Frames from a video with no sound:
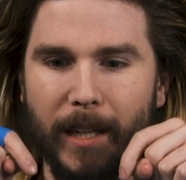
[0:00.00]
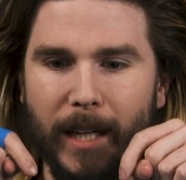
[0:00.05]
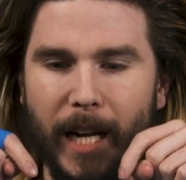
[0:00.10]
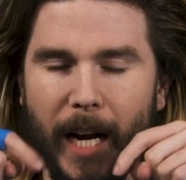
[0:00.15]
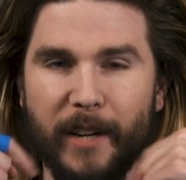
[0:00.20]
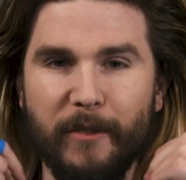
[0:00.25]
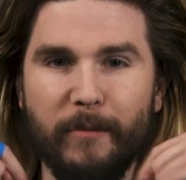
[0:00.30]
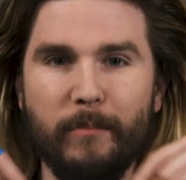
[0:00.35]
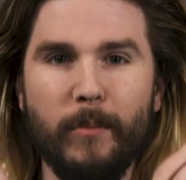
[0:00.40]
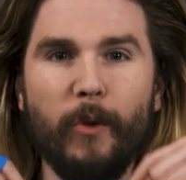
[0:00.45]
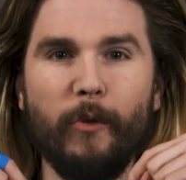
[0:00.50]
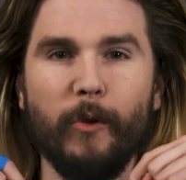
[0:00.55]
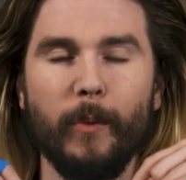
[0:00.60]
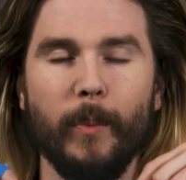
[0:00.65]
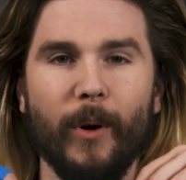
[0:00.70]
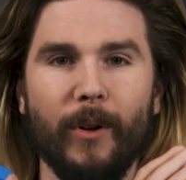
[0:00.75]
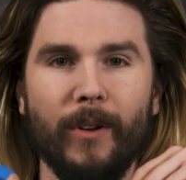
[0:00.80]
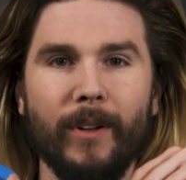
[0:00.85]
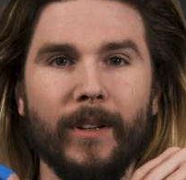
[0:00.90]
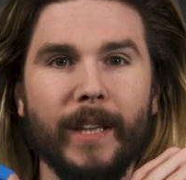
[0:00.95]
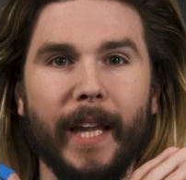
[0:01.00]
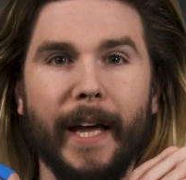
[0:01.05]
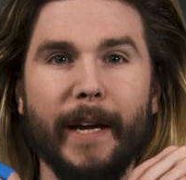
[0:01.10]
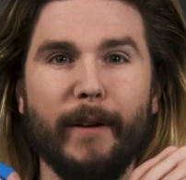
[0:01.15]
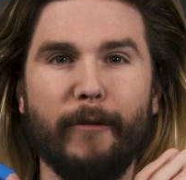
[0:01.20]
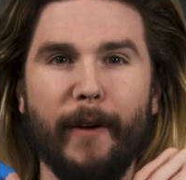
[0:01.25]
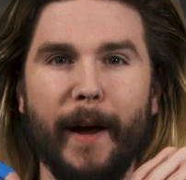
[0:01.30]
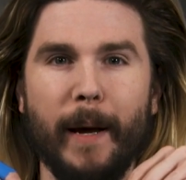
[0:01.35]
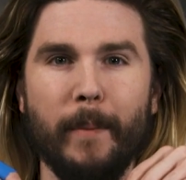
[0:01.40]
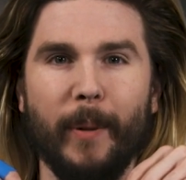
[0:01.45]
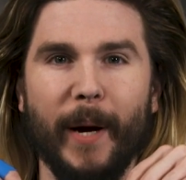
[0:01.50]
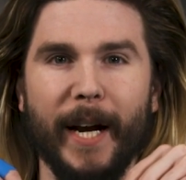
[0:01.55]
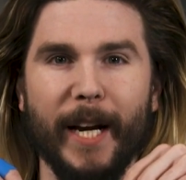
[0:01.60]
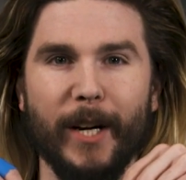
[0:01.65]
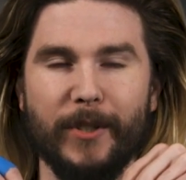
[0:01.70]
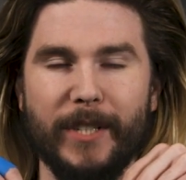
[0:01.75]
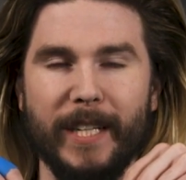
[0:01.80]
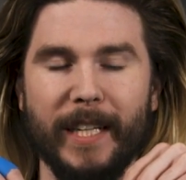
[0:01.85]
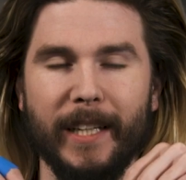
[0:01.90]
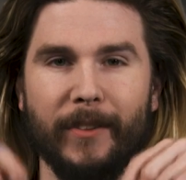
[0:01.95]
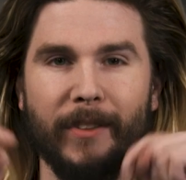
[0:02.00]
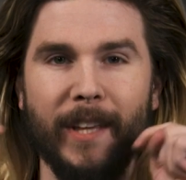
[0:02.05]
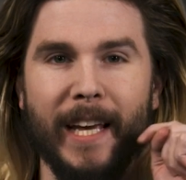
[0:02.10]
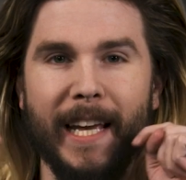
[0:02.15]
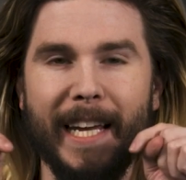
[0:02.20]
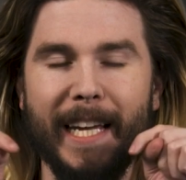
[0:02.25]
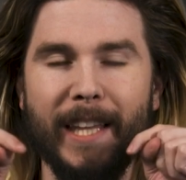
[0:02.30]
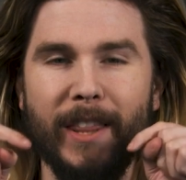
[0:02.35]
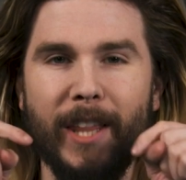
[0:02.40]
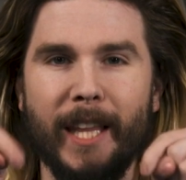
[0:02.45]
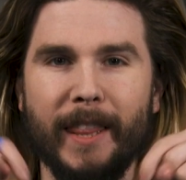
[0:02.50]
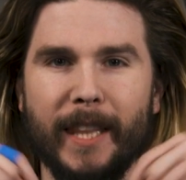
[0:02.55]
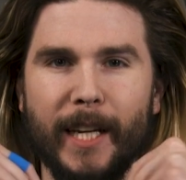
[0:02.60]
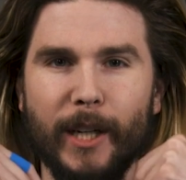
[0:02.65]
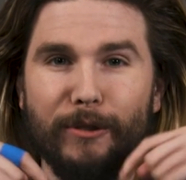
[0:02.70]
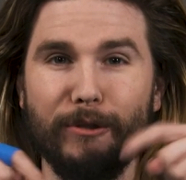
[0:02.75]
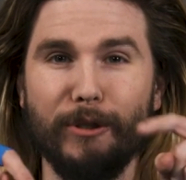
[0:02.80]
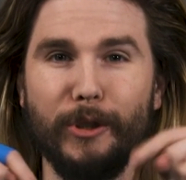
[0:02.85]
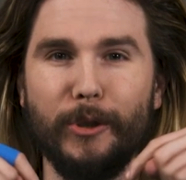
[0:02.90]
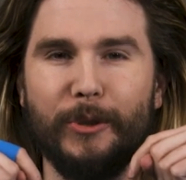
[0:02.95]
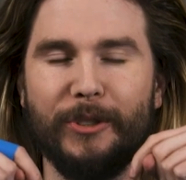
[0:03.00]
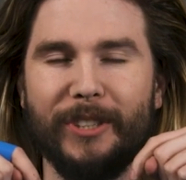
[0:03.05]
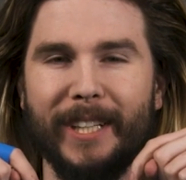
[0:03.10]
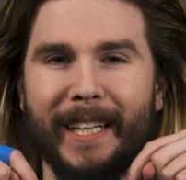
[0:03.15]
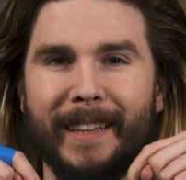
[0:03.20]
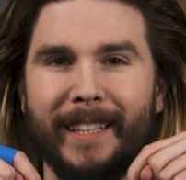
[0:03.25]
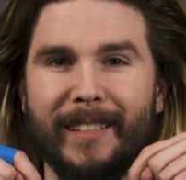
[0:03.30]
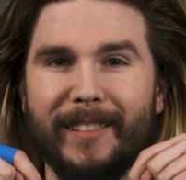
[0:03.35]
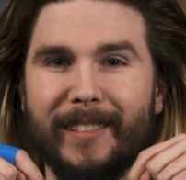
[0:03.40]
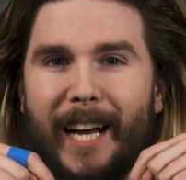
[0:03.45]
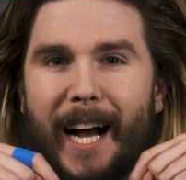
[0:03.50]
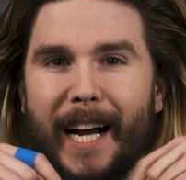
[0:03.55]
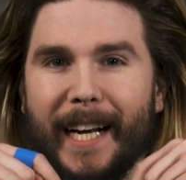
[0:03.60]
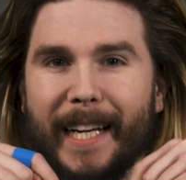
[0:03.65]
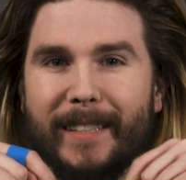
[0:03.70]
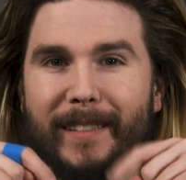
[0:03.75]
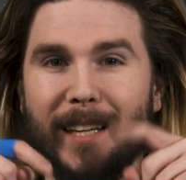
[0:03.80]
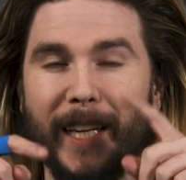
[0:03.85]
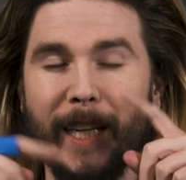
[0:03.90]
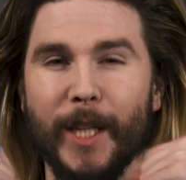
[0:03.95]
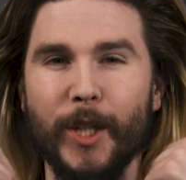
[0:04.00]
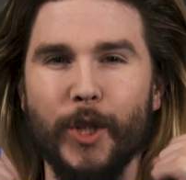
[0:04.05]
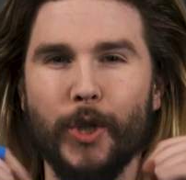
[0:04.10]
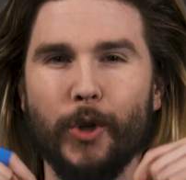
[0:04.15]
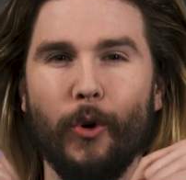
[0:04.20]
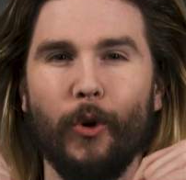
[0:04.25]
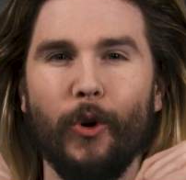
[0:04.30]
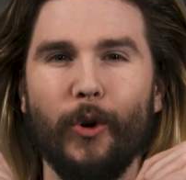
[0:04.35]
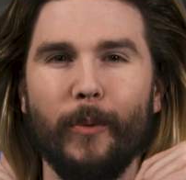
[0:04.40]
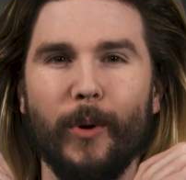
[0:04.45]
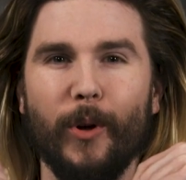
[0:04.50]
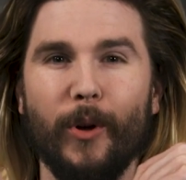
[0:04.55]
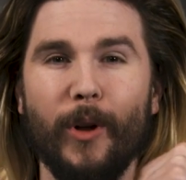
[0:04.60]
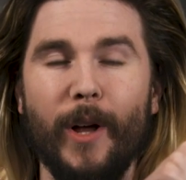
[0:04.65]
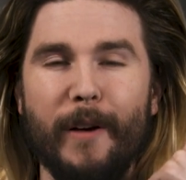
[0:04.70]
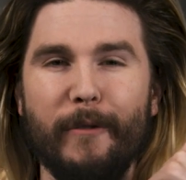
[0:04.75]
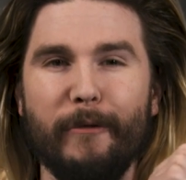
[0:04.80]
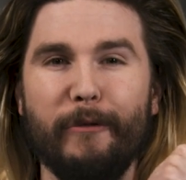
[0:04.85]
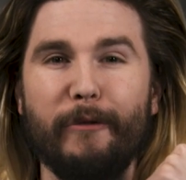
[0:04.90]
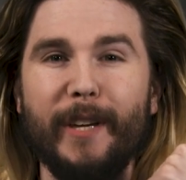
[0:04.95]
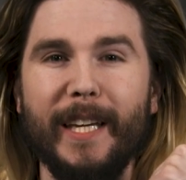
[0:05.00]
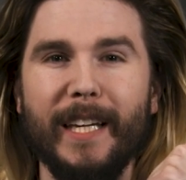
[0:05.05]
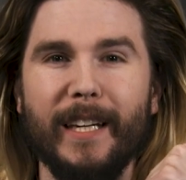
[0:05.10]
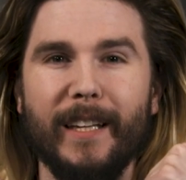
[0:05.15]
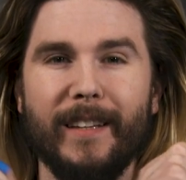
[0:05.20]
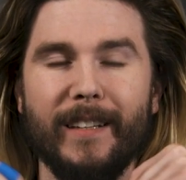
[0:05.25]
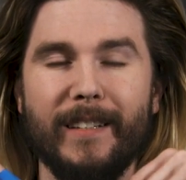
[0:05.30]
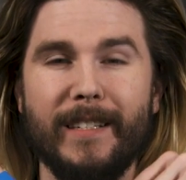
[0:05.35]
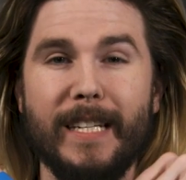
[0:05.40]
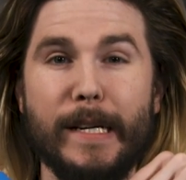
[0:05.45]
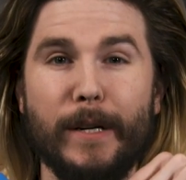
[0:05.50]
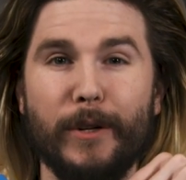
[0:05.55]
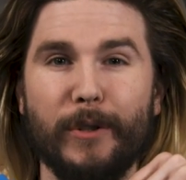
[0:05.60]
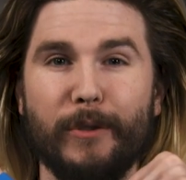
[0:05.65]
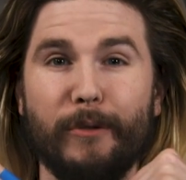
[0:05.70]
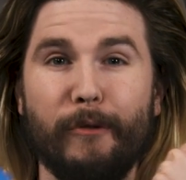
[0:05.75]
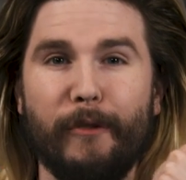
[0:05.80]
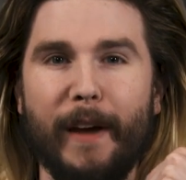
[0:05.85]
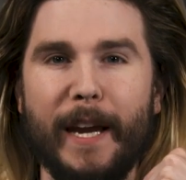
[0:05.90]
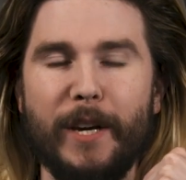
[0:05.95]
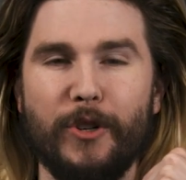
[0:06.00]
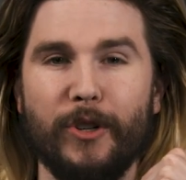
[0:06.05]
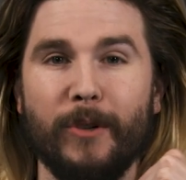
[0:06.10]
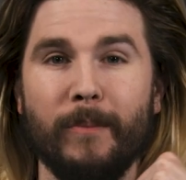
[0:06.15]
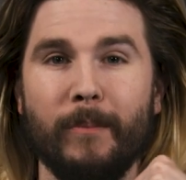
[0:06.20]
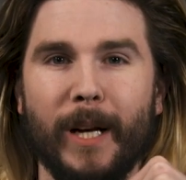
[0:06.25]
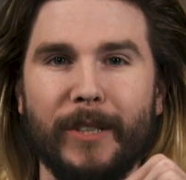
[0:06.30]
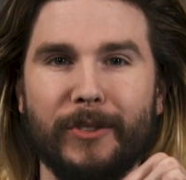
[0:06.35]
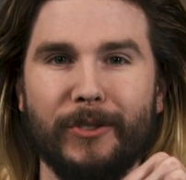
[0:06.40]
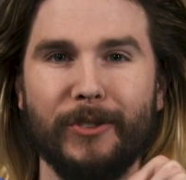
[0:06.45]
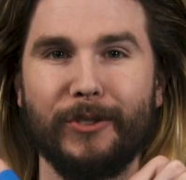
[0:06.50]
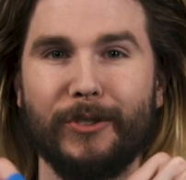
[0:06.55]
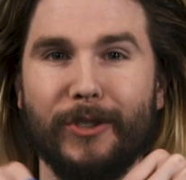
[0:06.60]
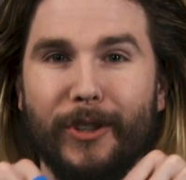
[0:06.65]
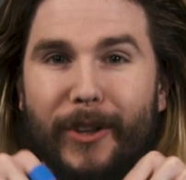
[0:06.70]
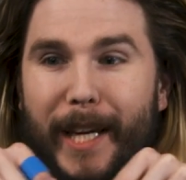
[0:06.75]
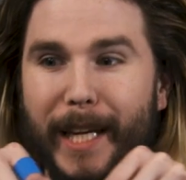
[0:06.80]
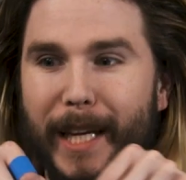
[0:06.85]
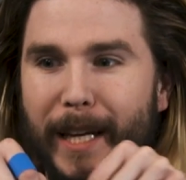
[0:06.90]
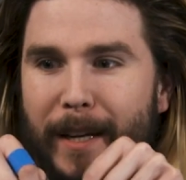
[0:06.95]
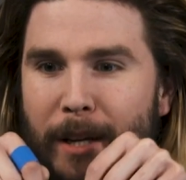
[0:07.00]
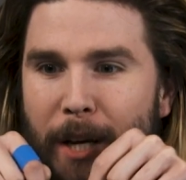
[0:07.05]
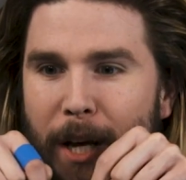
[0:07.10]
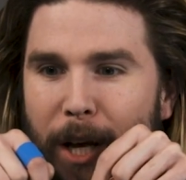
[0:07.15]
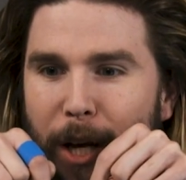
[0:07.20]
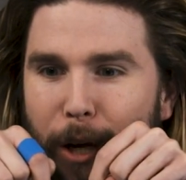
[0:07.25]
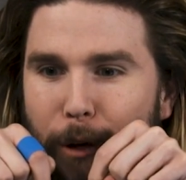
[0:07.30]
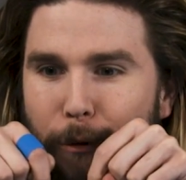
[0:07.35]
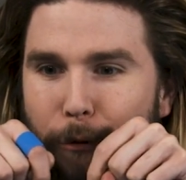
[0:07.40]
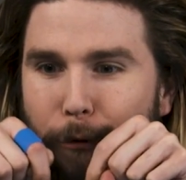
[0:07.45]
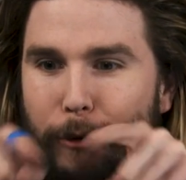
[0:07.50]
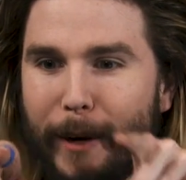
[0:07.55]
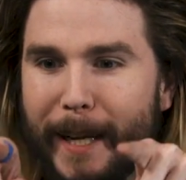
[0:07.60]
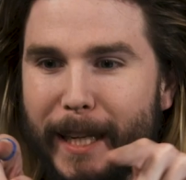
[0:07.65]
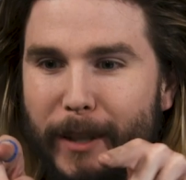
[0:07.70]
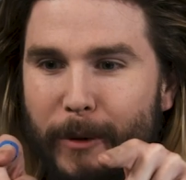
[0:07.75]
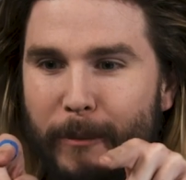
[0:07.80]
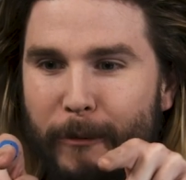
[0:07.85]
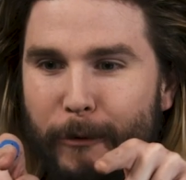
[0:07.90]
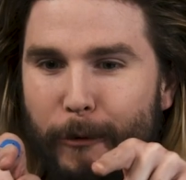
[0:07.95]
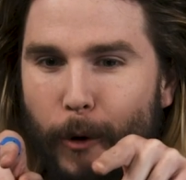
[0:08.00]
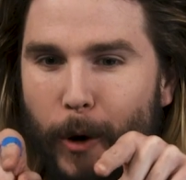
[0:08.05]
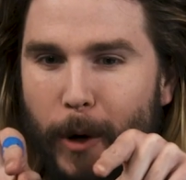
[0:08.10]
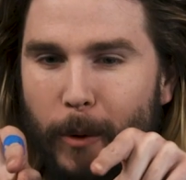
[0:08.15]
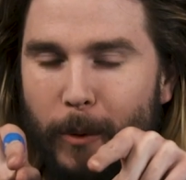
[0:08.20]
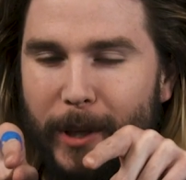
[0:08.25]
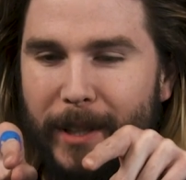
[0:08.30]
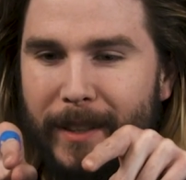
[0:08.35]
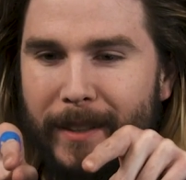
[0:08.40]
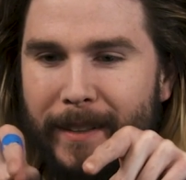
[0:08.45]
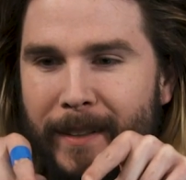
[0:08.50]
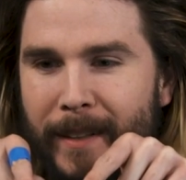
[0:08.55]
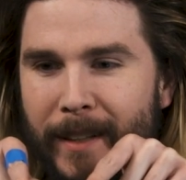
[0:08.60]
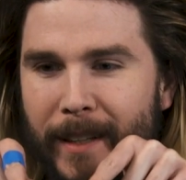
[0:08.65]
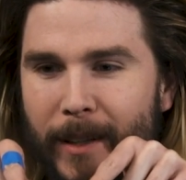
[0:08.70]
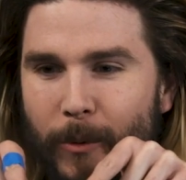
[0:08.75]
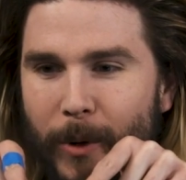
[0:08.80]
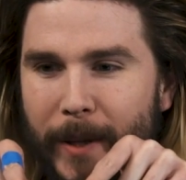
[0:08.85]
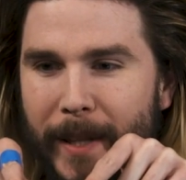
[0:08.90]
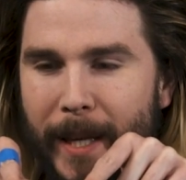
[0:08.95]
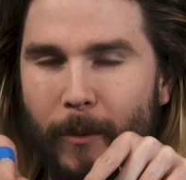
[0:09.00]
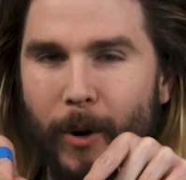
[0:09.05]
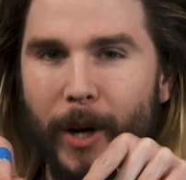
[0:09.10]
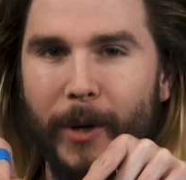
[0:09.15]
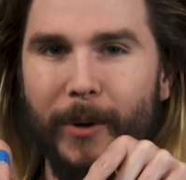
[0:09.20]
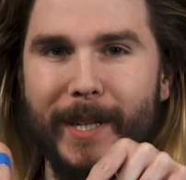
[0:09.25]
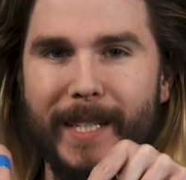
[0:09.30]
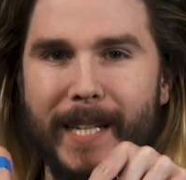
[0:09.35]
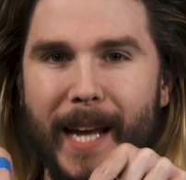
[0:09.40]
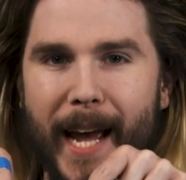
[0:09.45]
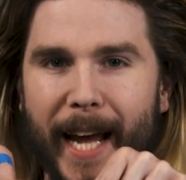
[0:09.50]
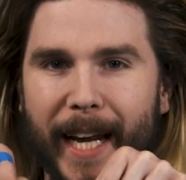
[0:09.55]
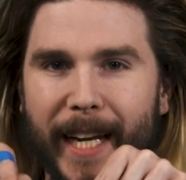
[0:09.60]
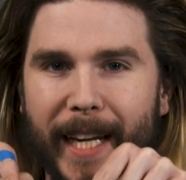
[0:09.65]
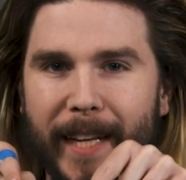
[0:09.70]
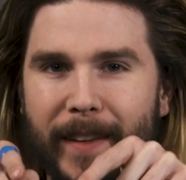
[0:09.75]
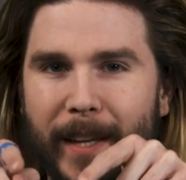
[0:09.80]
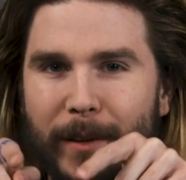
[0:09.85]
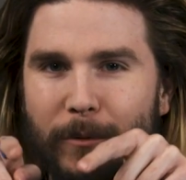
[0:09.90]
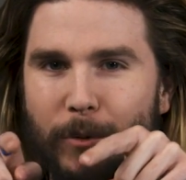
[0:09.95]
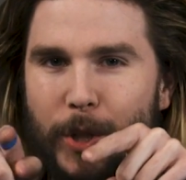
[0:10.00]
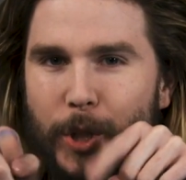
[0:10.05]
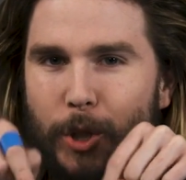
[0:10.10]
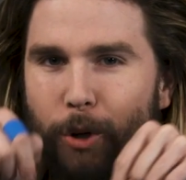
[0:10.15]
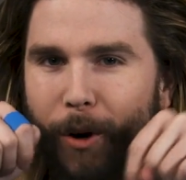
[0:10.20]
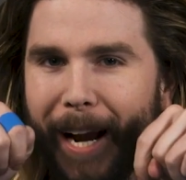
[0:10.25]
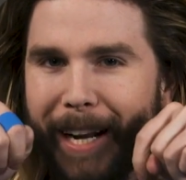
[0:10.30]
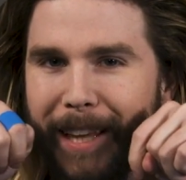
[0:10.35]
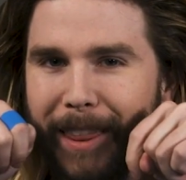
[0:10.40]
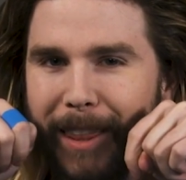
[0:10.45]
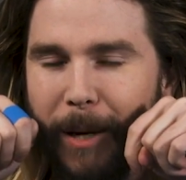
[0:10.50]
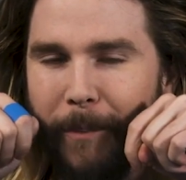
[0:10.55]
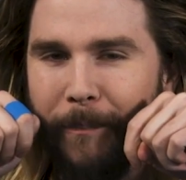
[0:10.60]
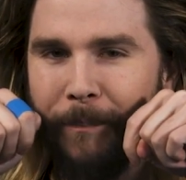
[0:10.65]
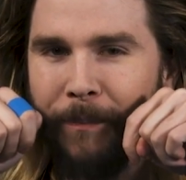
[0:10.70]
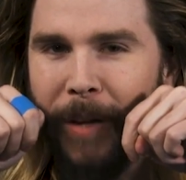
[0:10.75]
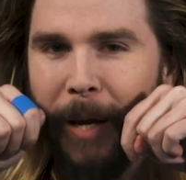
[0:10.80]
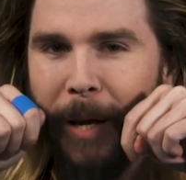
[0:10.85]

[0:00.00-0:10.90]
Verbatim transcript: kind of movable, like vampire teeth, in that they are loose in the sockets and controllable via the deer's facial muscles, so they can flick them forward when they want to attack and then retract them